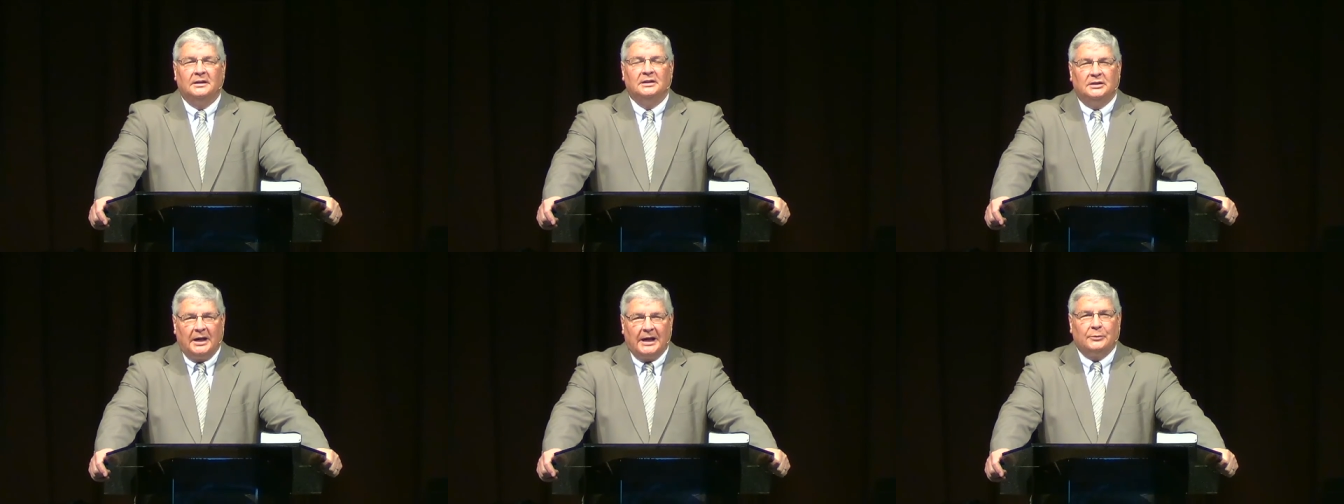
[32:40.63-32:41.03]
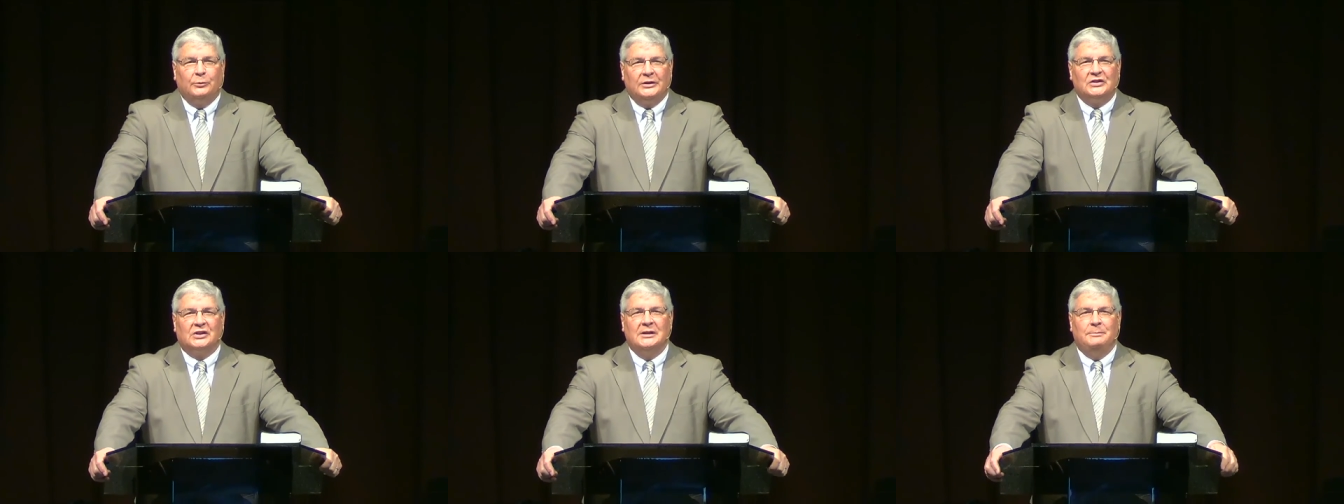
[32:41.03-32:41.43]
God
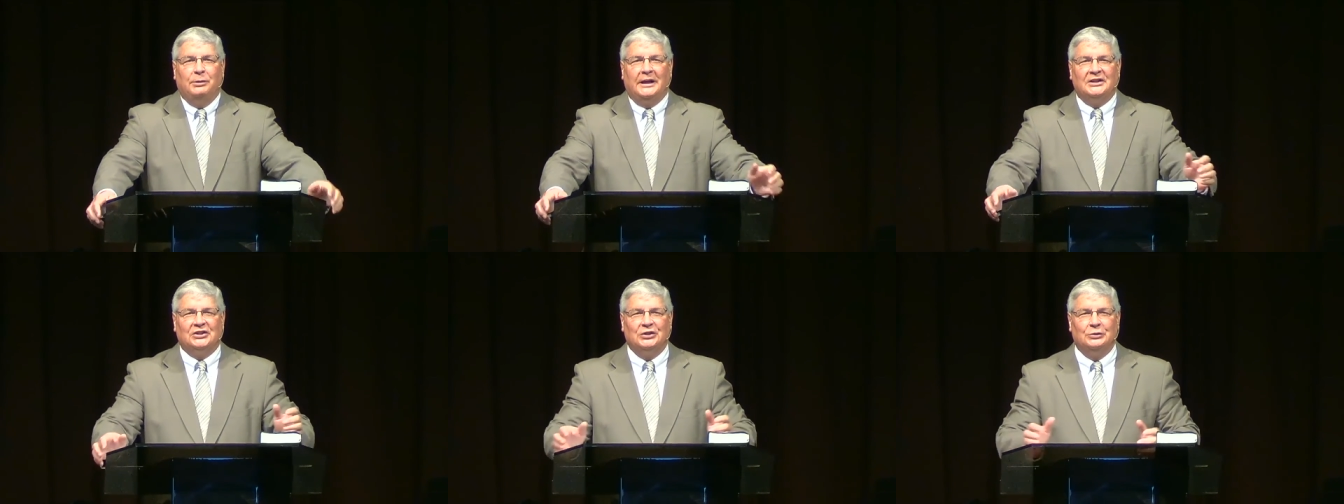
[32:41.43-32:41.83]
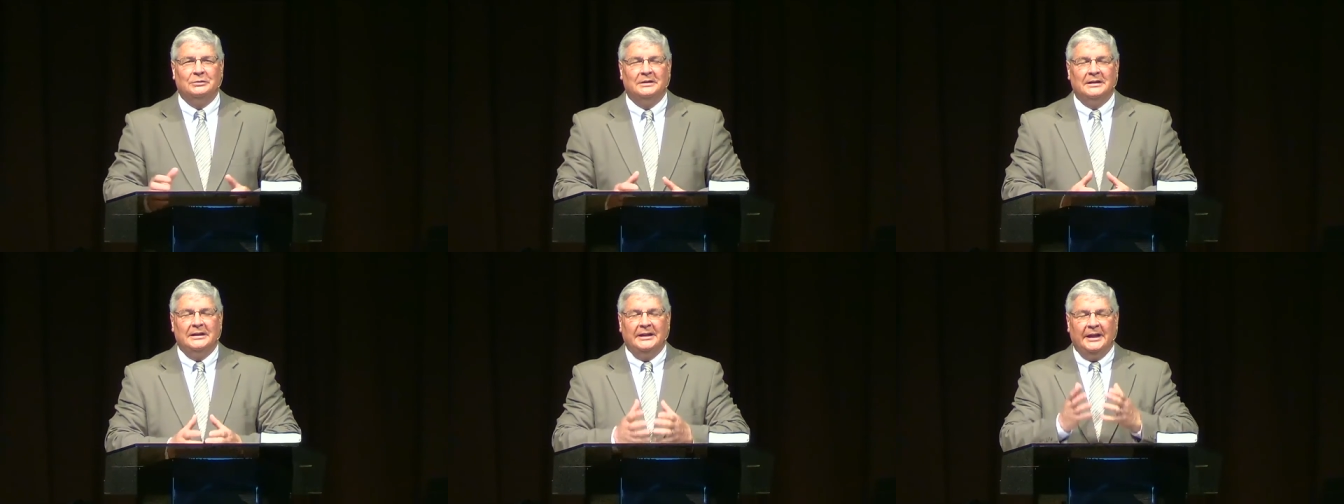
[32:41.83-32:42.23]
richly bless you,
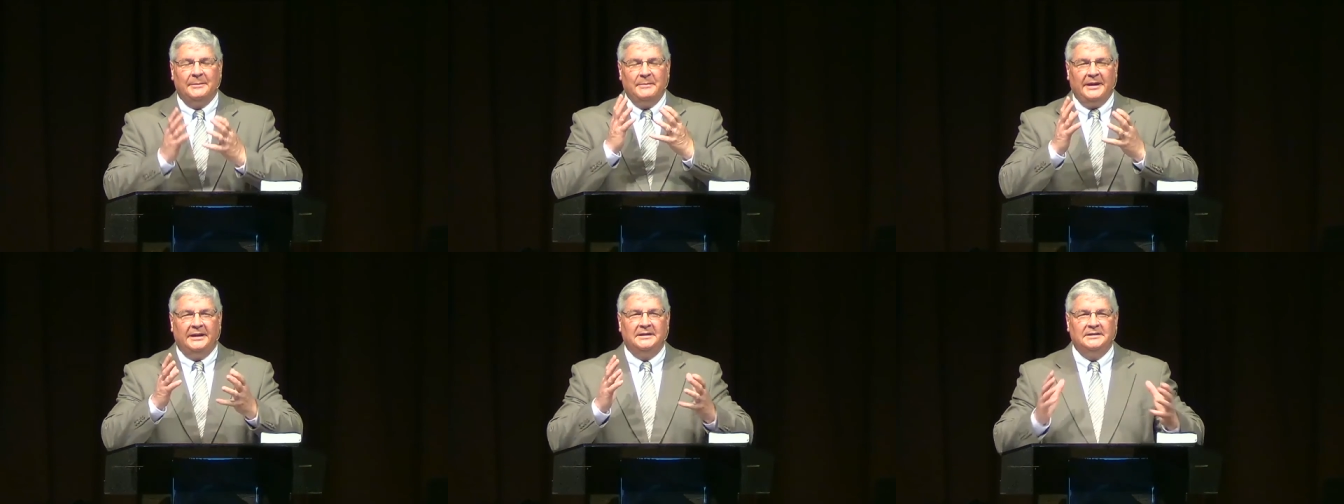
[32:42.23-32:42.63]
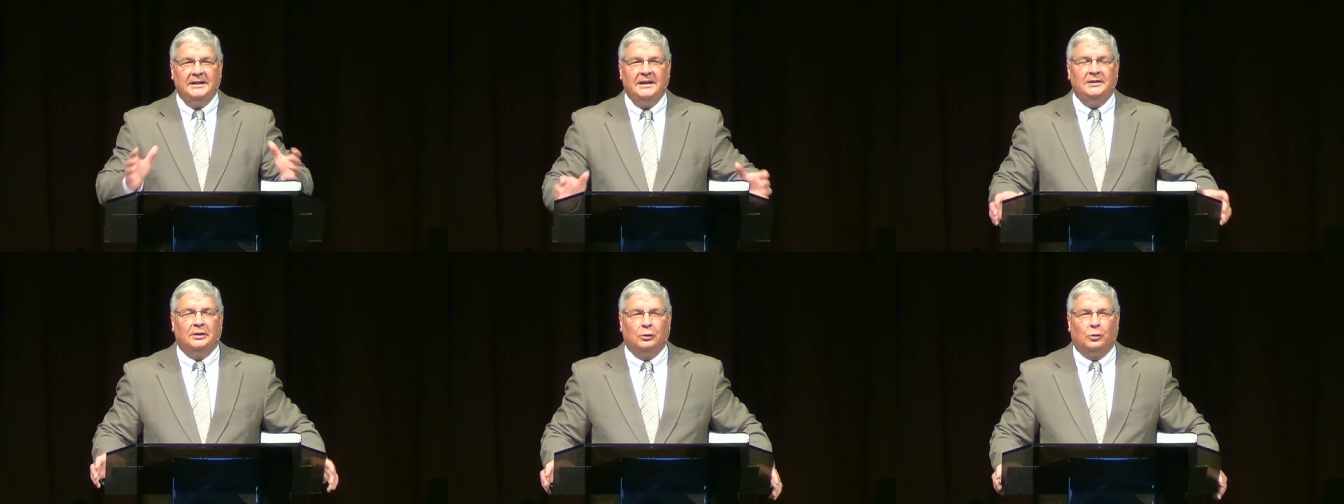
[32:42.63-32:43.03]
and may
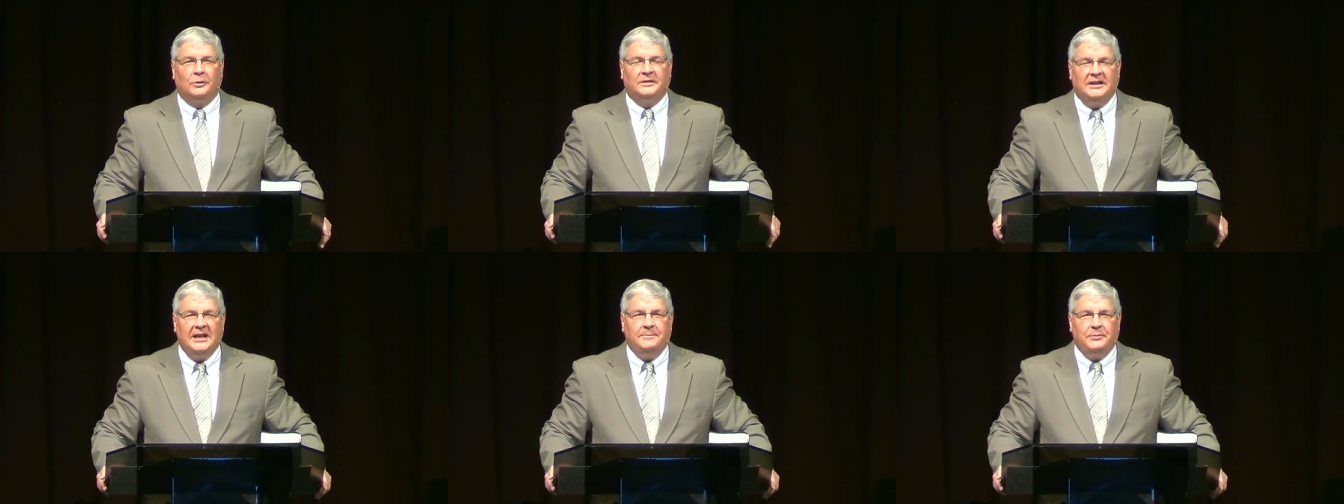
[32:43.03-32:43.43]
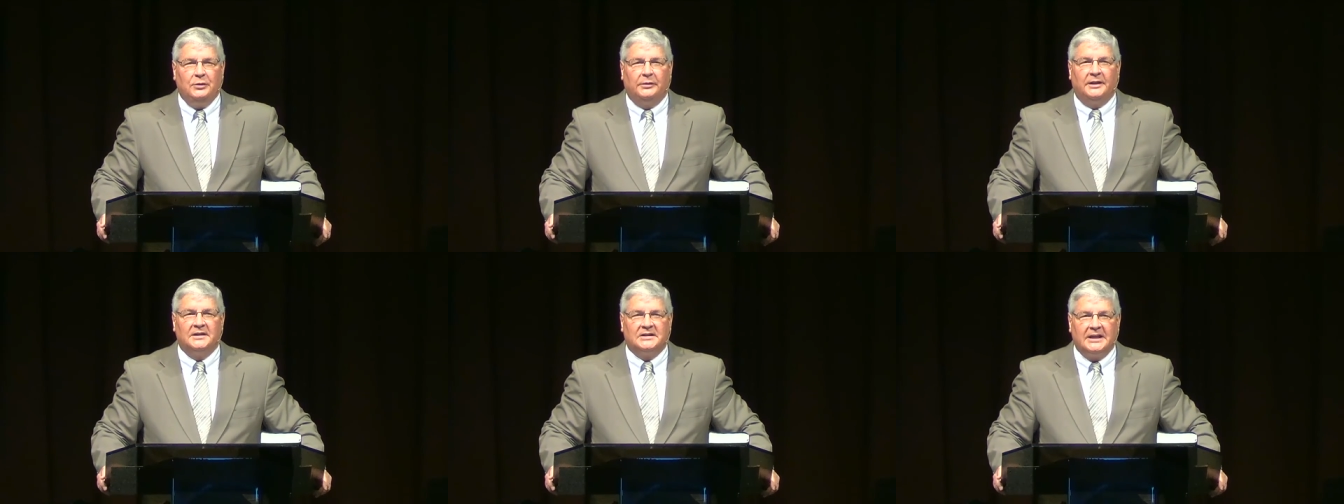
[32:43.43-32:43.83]
indeed the Lord keep you
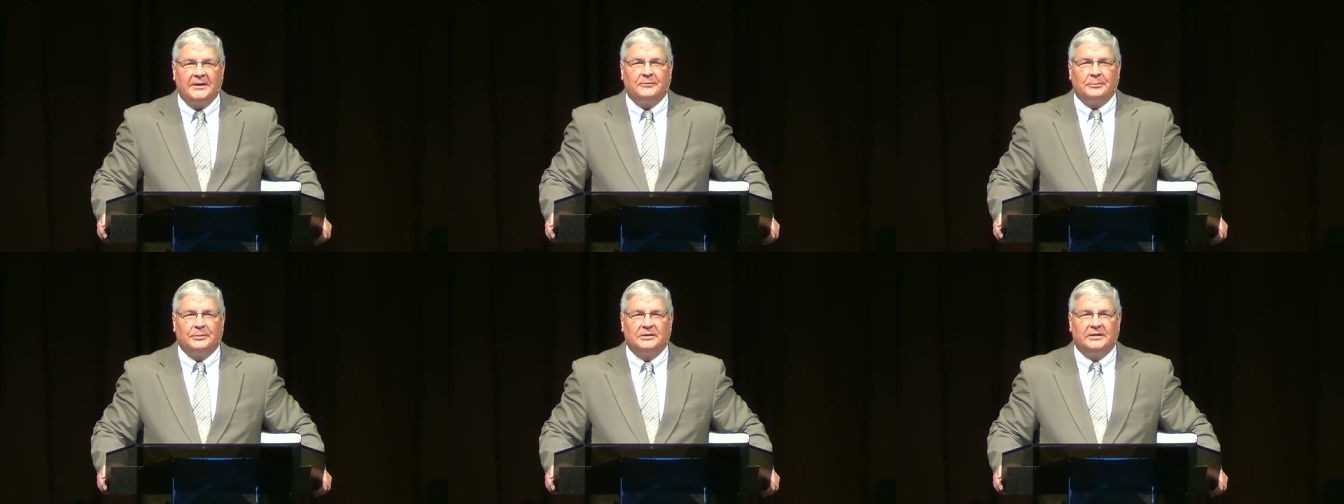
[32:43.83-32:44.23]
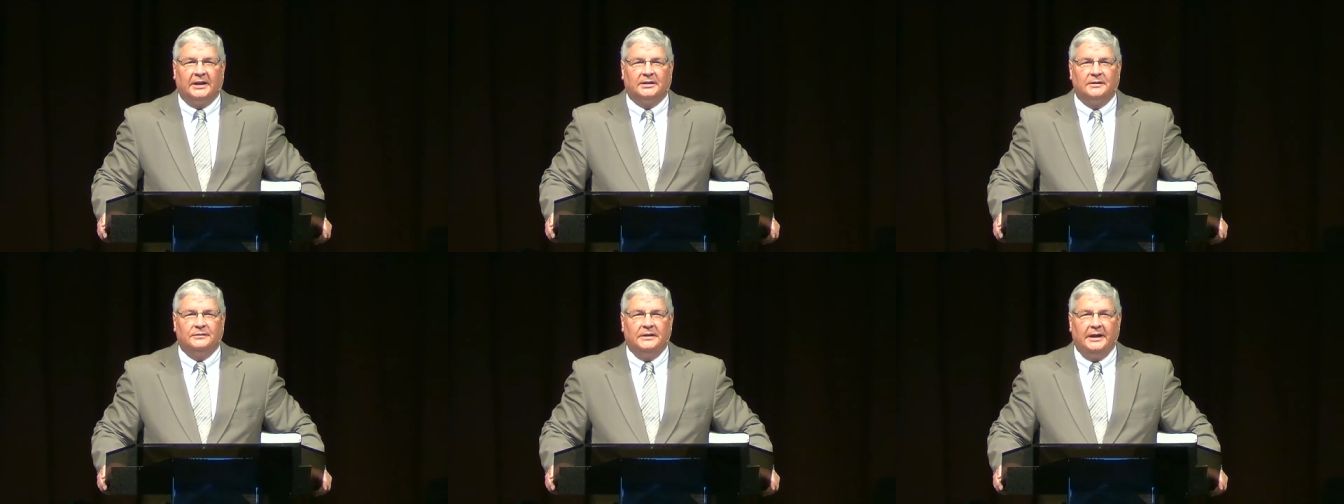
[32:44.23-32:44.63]
in his safe and
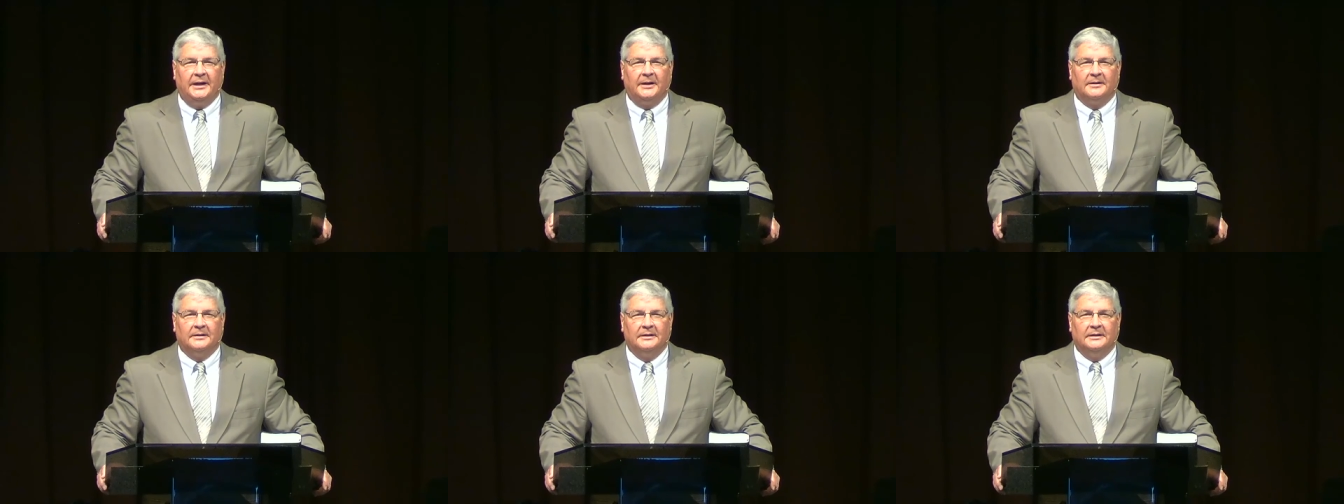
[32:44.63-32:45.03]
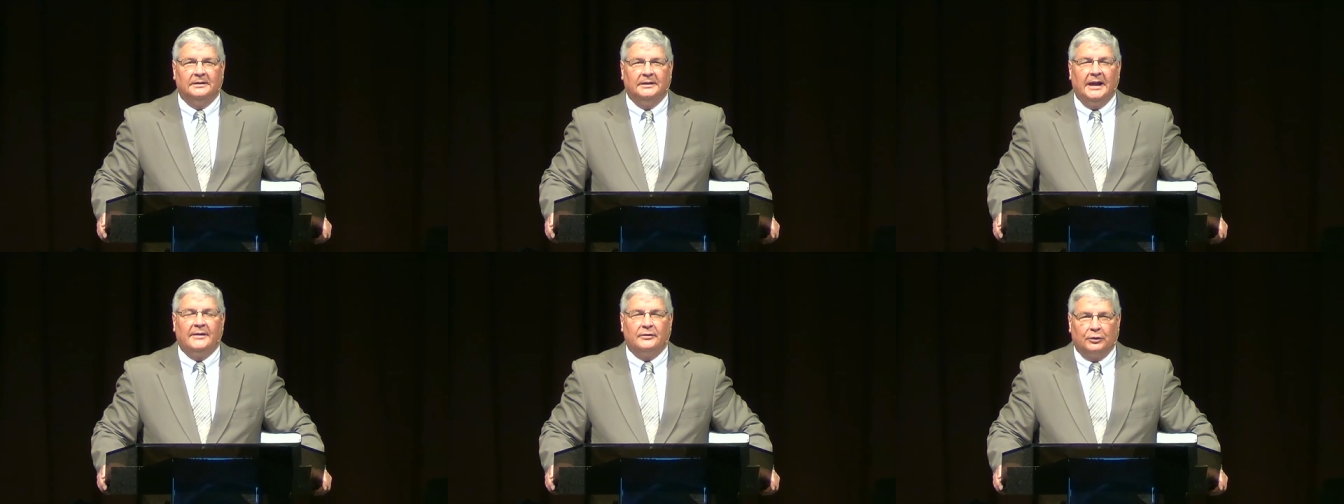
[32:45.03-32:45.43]
protective care.
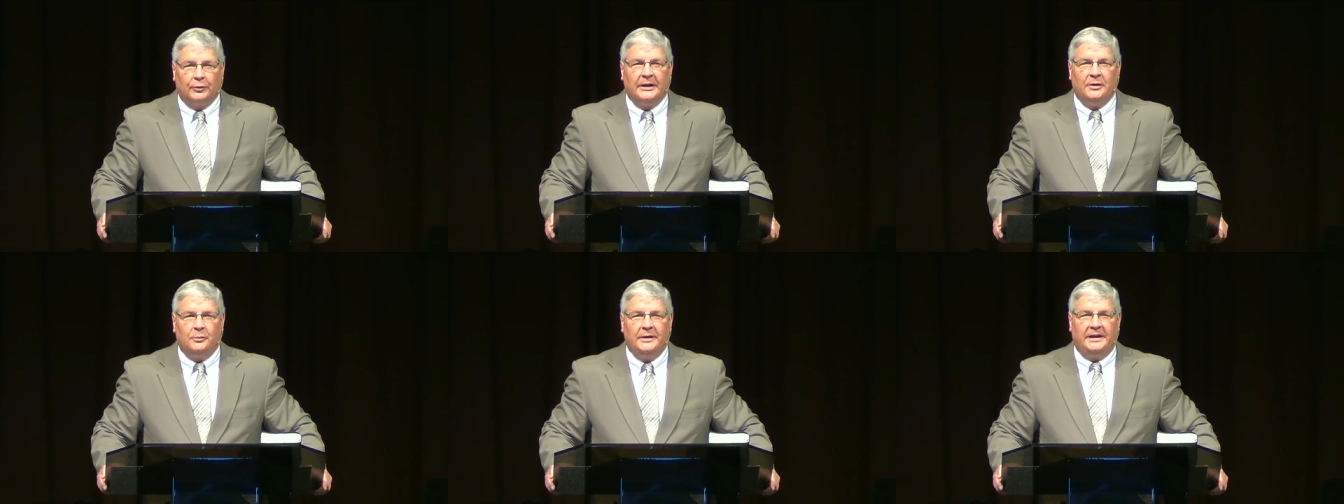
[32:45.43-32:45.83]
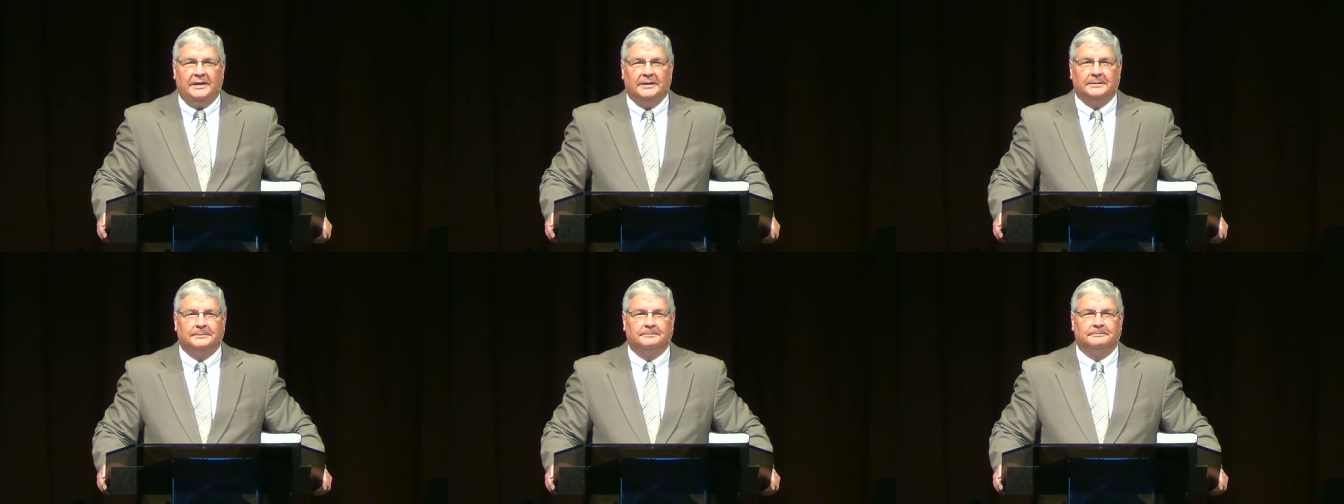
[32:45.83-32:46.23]
Have a great week.